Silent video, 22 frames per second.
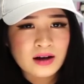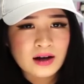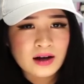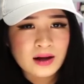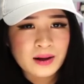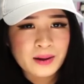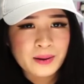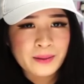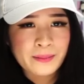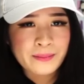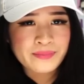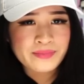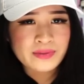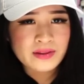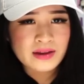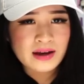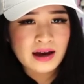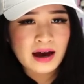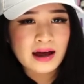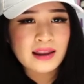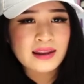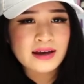
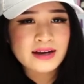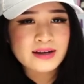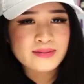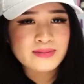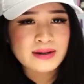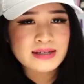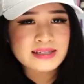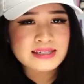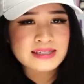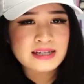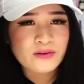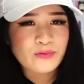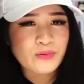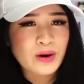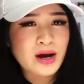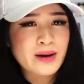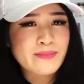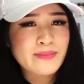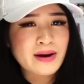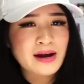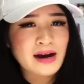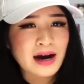I like myself.
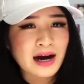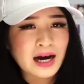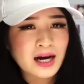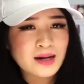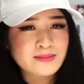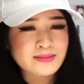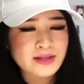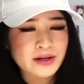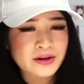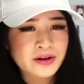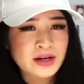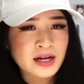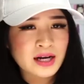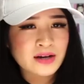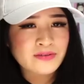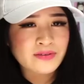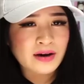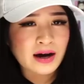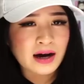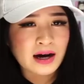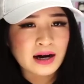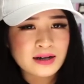Where are my arms? I don't
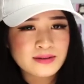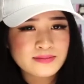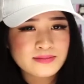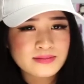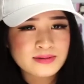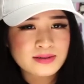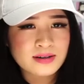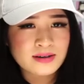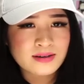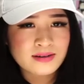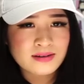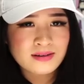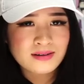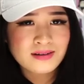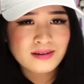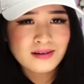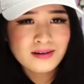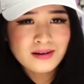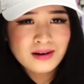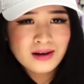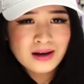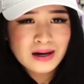have arms.
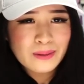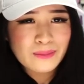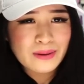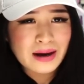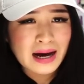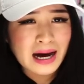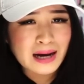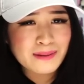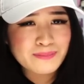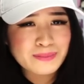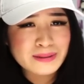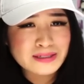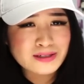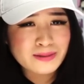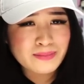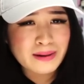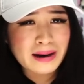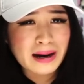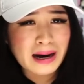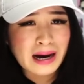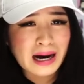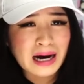What happened to
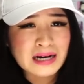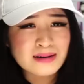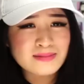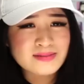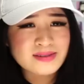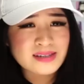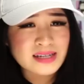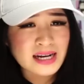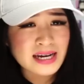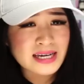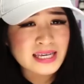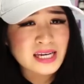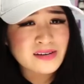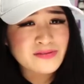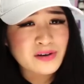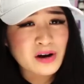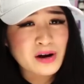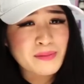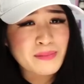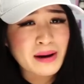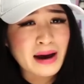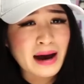my arms? Did I give
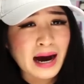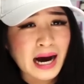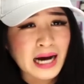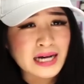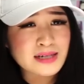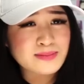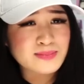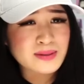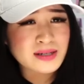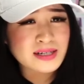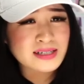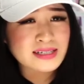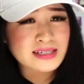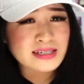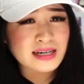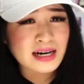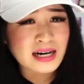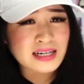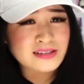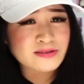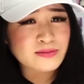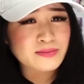her my arms because she
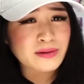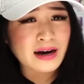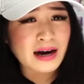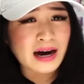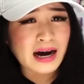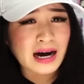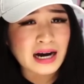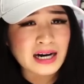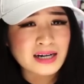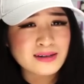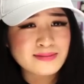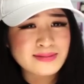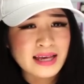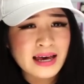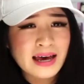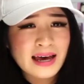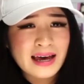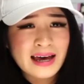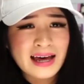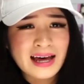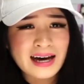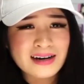asked for my arms?
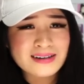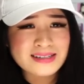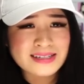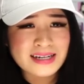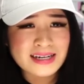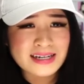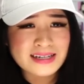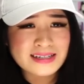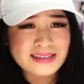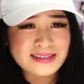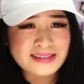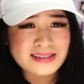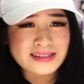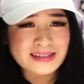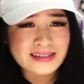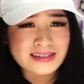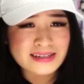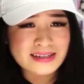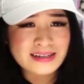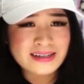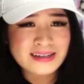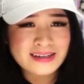How dare
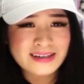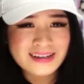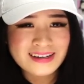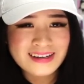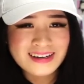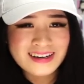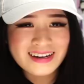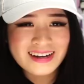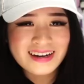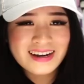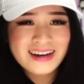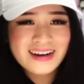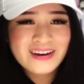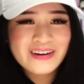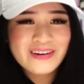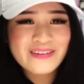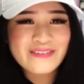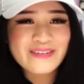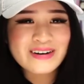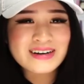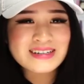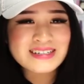she?
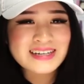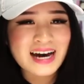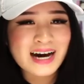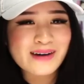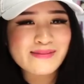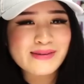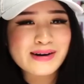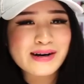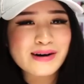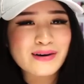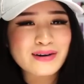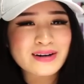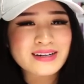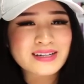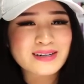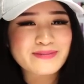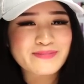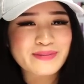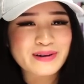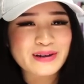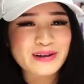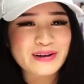What? How am I holding
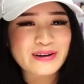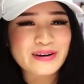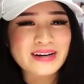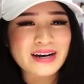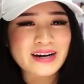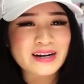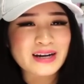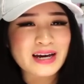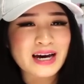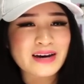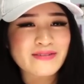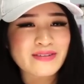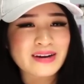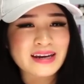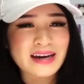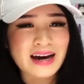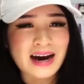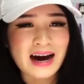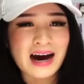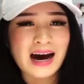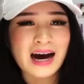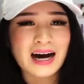the balloon? I don't have
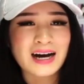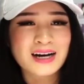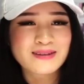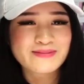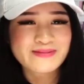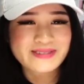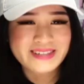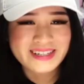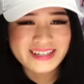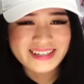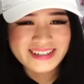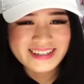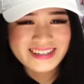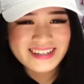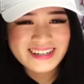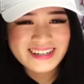any arms.